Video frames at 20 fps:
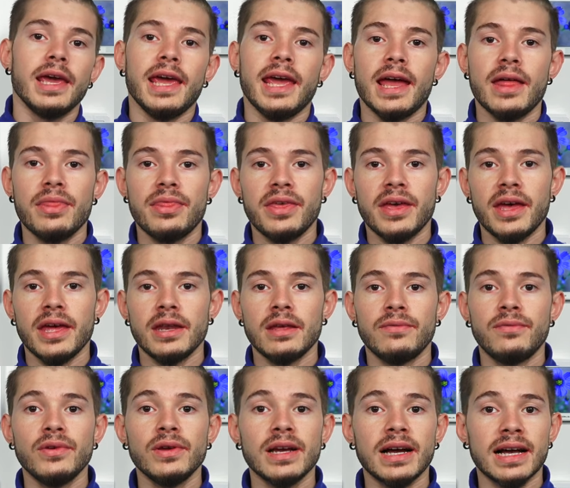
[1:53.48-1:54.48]
And then
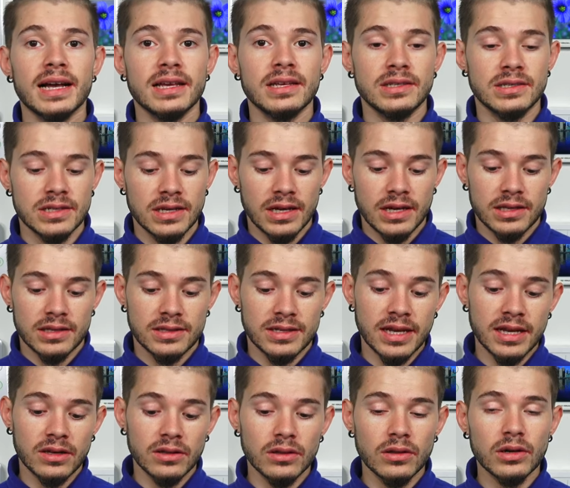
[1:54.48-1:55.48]
if you guys
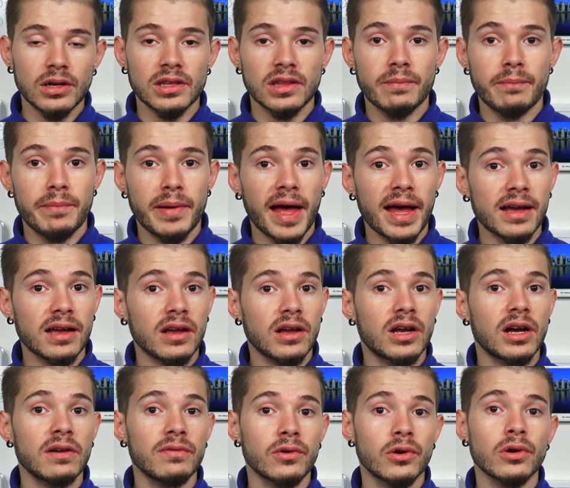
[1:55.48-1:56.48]
take a look at the back
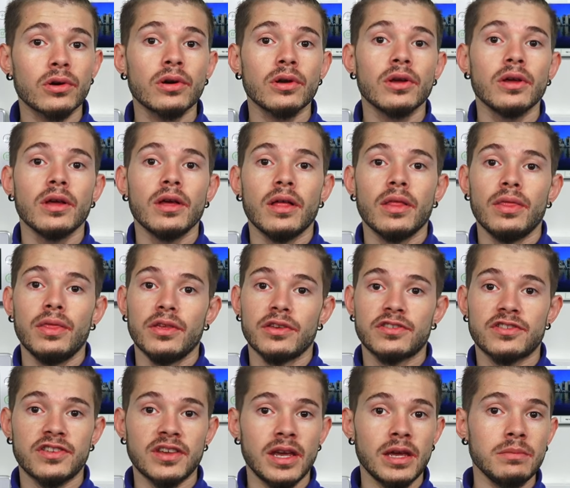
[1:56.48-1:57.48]
cover, the
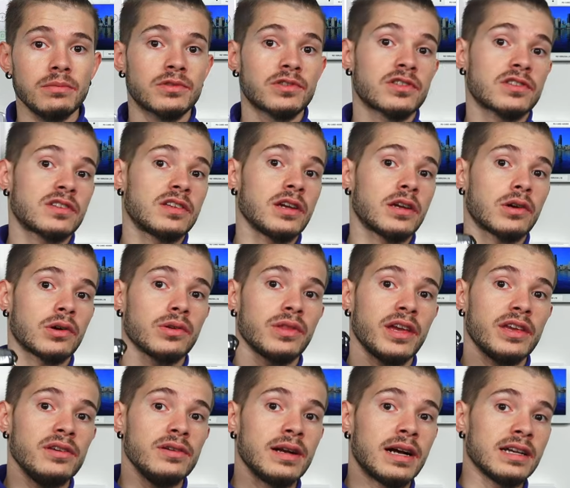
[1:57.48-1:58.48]
same sticker
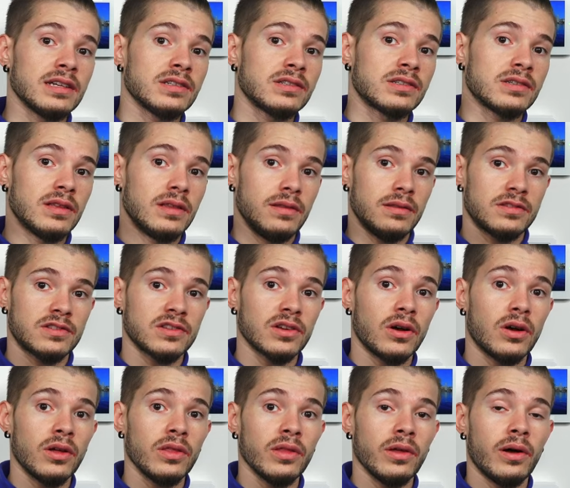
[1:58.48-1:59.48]
that you guys
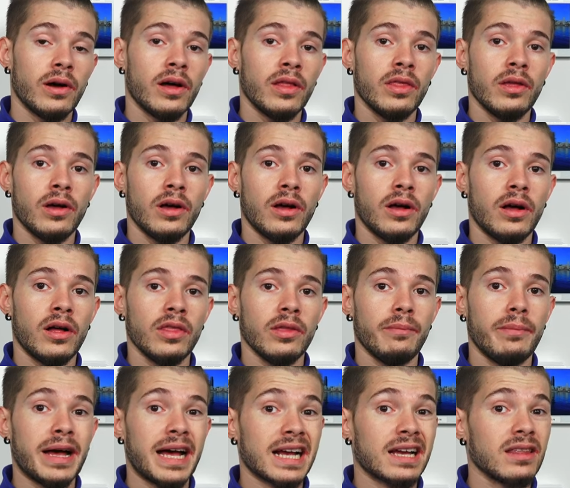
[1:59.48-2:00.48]
saw on the on the on the
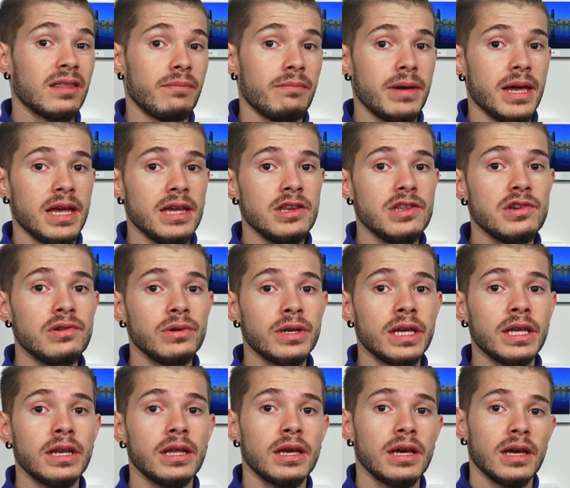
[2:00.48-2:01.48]
back of the main
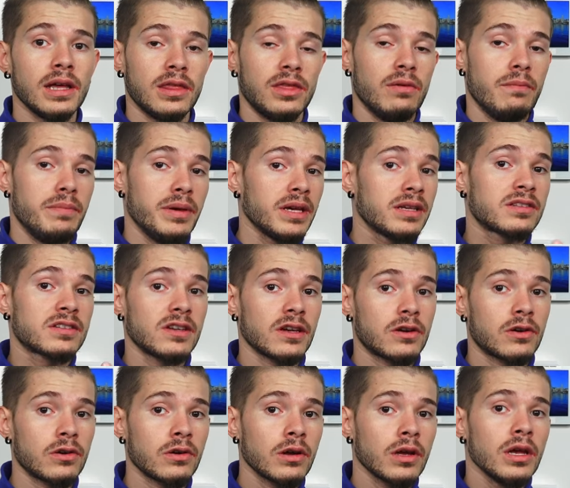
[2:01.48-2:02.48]
unit, the big
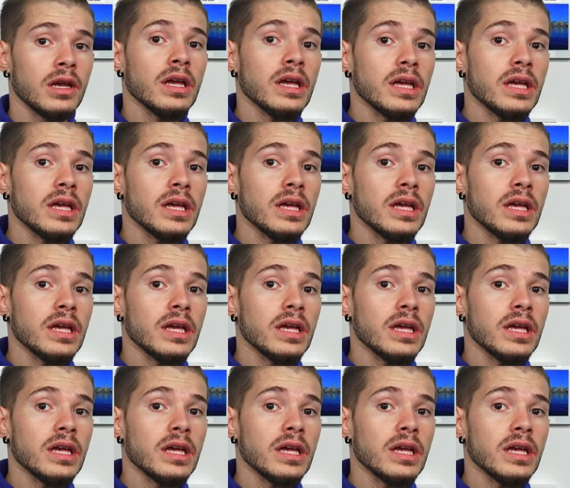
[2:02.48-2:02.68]
sticker,